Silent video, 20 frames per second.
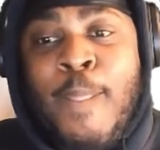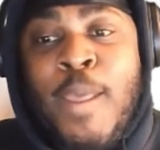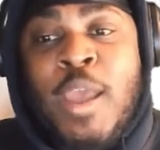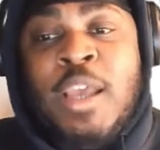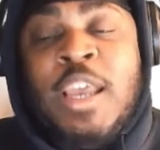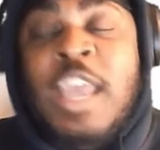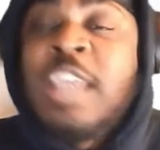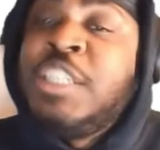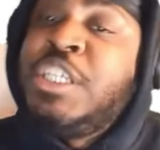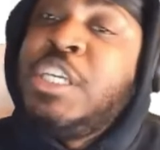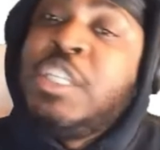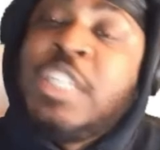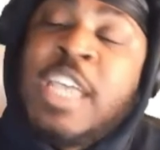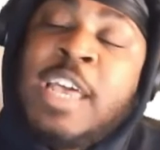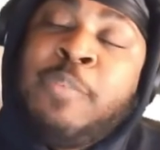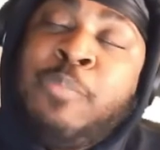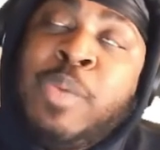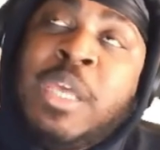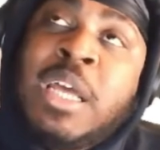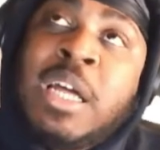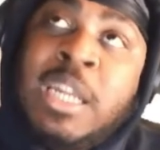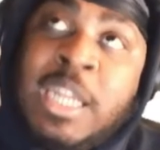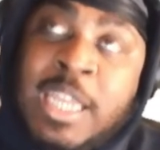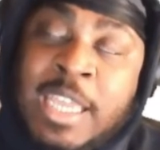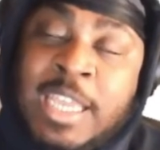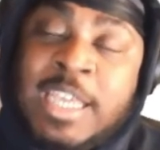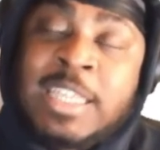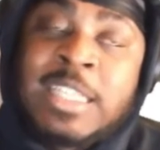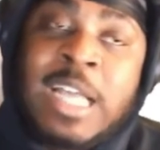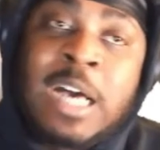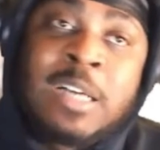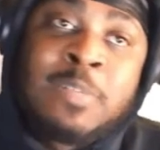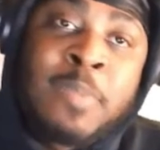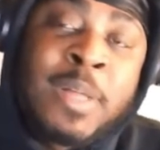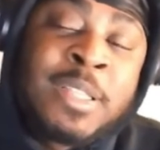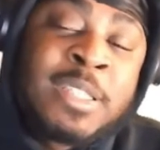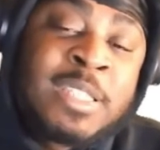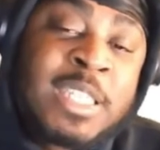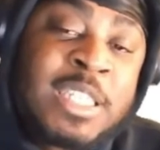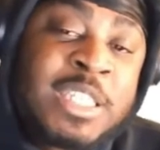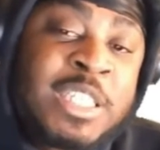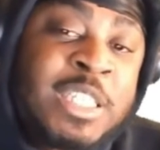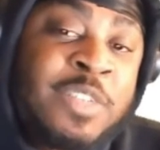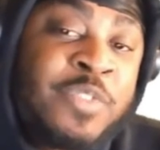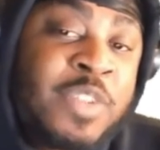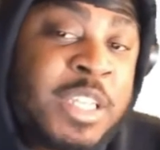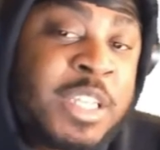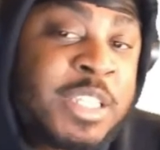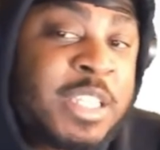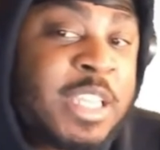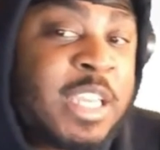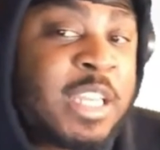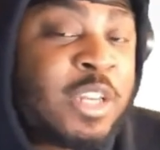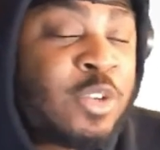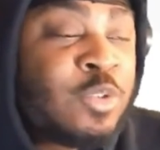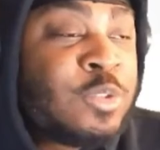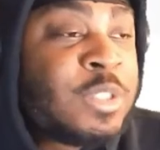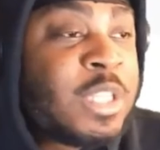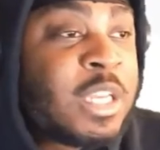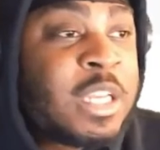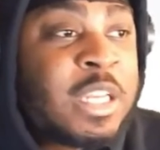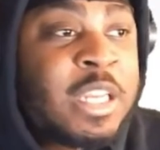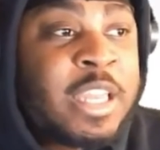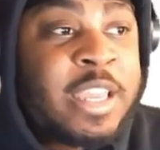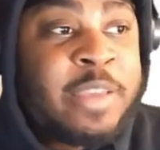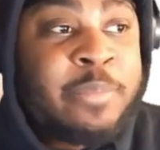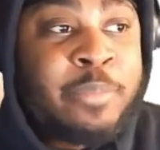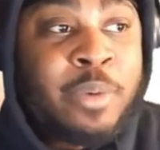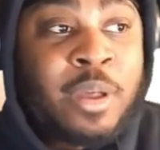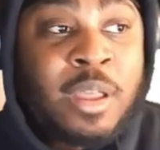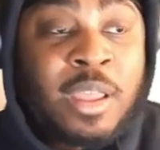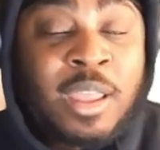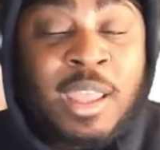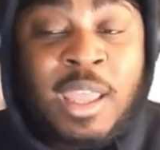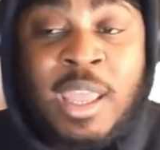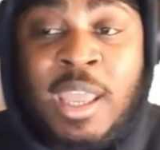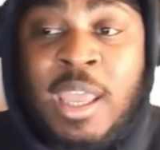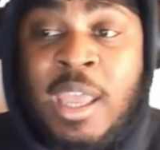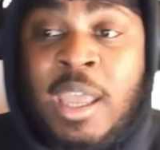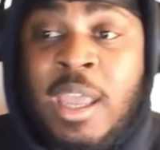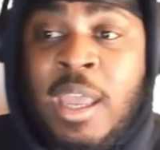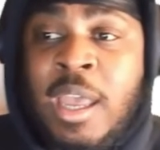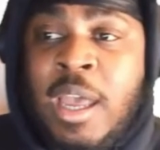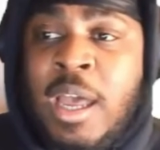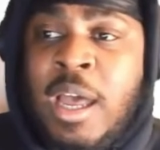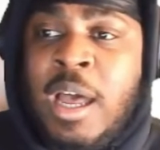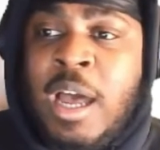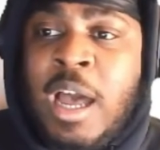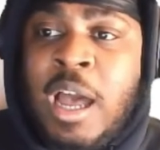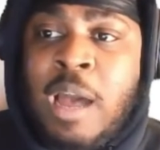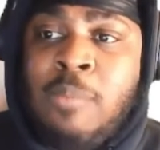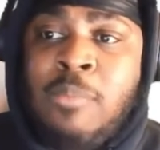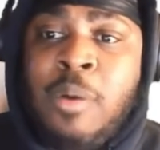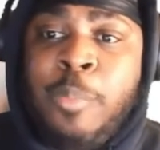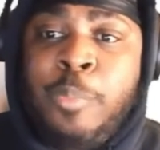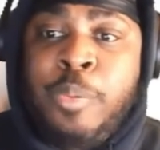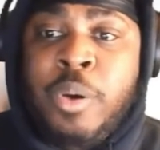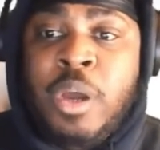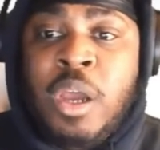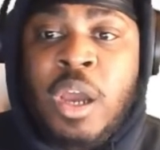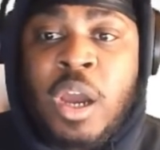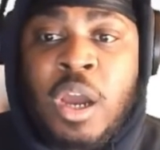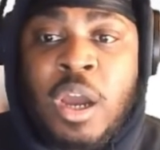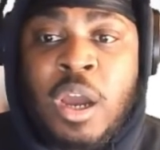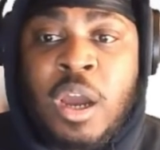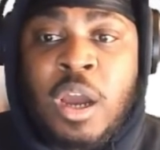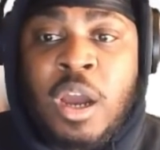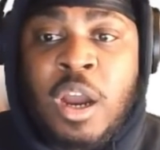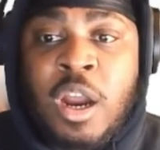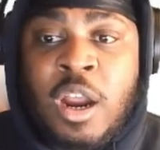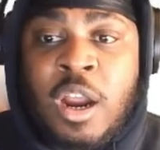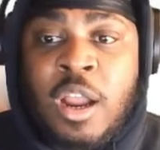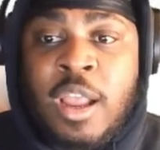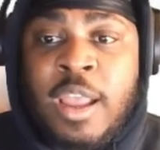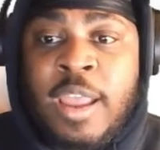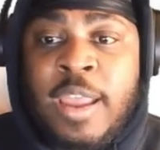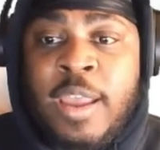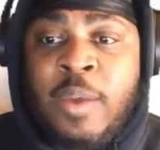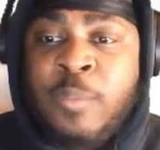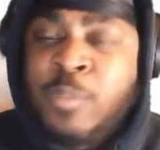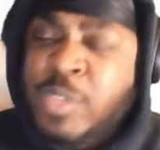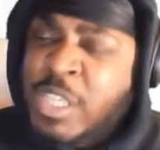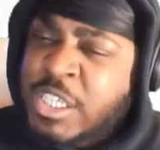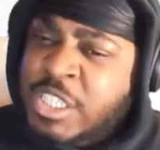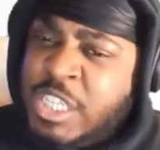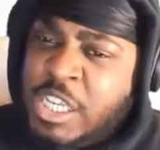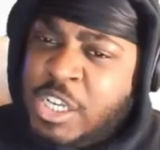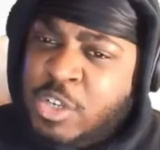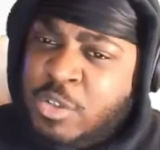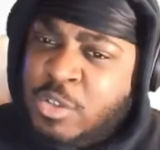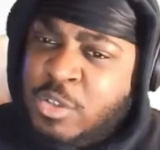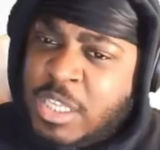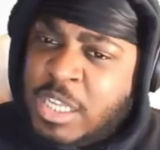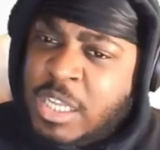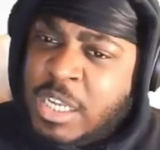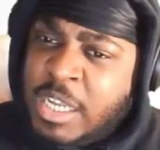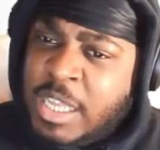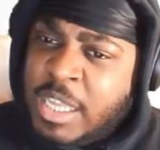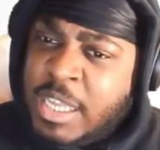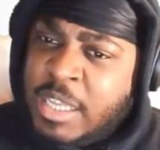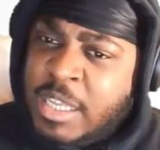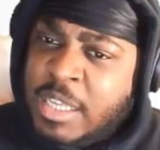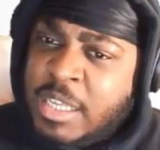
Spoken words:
And she did beat Colleen, because I was about to say she really did lose to Colleen, but I'm gonna put her. Did she lose to Colleen? I